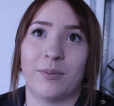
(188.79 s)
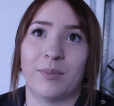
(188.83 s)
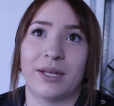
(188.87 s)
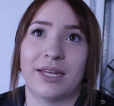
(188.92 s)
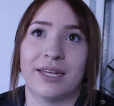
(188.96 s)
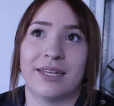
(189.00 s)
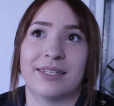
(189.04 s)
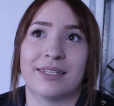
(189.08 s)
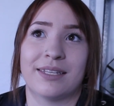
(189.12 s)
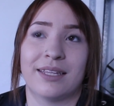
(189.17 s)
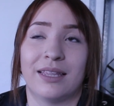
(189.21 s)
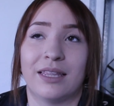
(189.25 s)

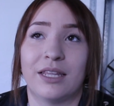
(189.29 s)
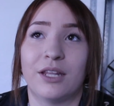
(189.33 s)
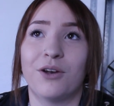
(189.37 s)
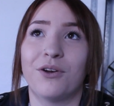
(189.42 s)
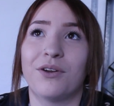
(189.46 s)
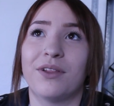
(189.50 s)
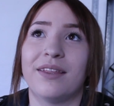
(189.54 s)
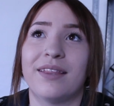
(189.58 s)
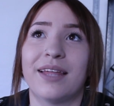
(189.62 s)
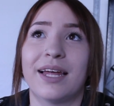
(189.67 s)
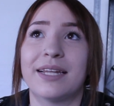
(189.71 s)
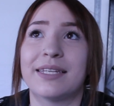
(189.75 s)
because
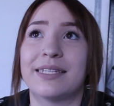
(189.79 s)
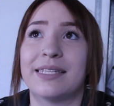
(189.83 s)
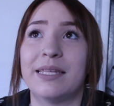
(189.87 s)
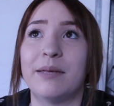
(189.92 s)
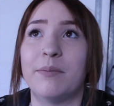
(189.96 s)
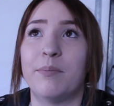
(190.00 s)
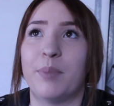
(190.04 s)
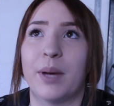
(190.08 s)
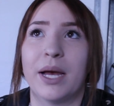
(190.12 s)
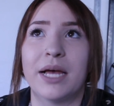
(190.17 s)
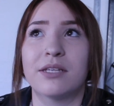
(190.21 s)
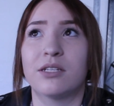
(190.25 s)
literally that is the
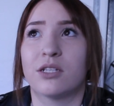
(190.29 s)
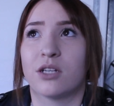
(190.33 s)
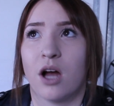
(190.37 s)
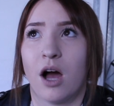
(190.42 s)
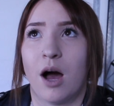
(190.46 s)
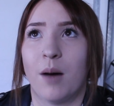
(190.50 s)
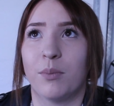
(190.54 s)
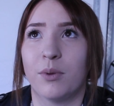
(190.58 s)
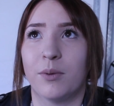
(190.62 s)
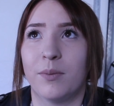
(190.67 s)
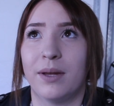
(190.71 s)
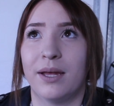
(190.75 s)
best
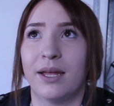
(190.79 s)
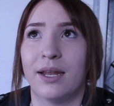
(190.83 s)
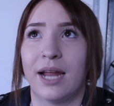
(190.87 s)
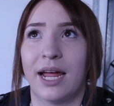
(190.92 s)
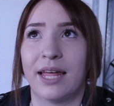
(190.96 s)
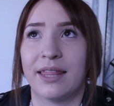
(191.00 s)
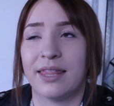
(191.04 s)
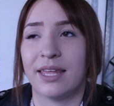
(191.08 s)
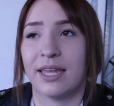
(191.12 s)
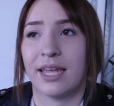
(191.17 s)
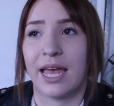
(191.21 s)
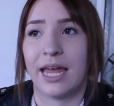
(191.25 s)
compliment I
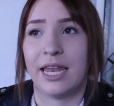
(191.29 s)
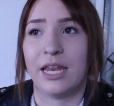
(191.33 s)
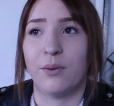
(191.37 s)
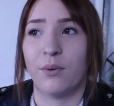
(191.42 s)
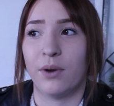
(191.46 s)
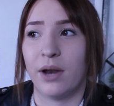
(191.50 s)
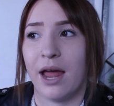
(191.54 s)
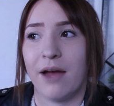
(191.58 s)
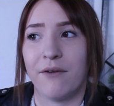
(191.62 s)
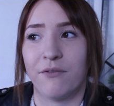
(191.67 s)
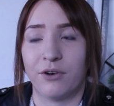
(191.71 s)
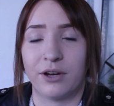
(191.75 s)
think
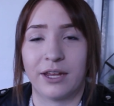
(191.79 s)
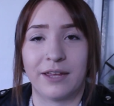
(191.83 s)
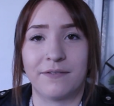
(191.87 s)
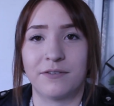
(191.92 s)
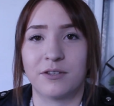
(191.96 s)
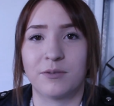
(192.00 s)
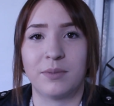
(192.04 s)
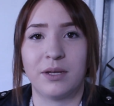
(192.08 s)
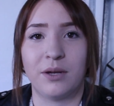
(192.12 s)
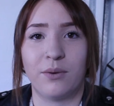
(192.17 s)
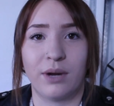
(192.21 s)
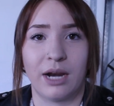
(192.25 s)
anyone ever
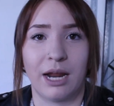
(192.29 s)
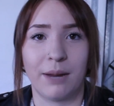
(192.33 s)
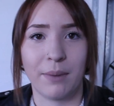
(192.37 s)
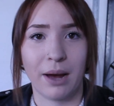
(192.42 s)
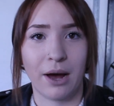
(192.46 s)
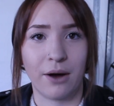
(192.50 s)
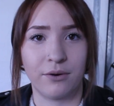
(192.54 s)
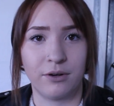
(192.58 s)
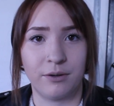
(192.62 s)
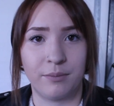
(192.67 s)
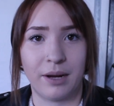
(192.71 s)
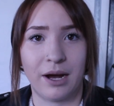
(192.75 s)
gives me when I'm
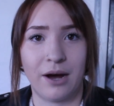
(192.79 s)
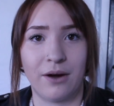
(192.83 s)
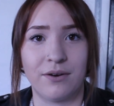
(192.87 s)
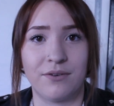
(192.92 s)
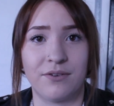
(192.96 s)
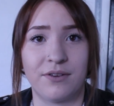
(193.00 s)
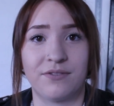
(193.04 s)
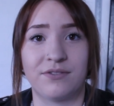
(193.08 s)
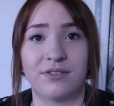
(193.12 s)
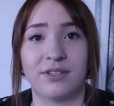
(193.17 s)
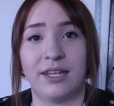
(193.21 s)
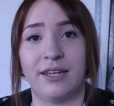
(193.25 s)
out and about
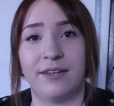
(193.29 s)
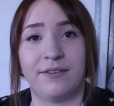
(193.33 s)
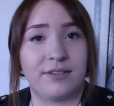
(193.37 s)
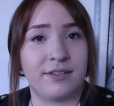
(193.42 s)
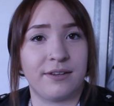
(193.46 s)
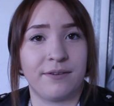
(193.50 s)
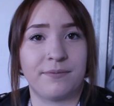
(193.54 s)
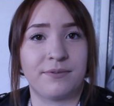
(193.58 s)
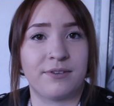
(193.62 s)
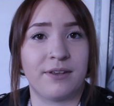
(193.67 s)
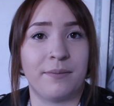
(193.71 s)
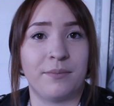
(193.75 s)
is
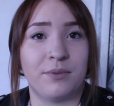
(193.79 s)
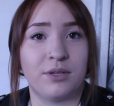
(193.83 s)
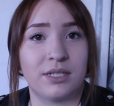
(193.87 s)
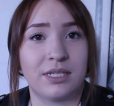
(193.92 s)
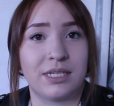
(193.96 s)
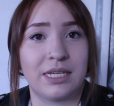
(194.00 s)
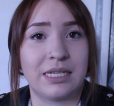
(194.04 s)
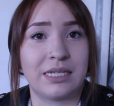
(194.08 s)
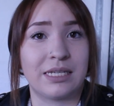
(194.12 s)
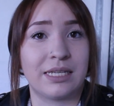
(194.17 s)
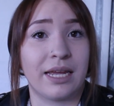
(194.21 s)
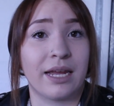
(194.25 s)
if someone
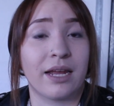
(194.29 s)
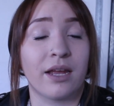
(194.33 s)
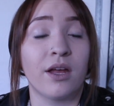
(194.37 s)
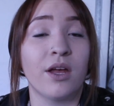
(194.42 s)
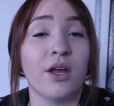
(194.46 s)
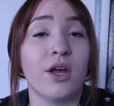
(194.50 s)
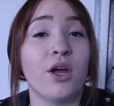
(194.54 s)
says like,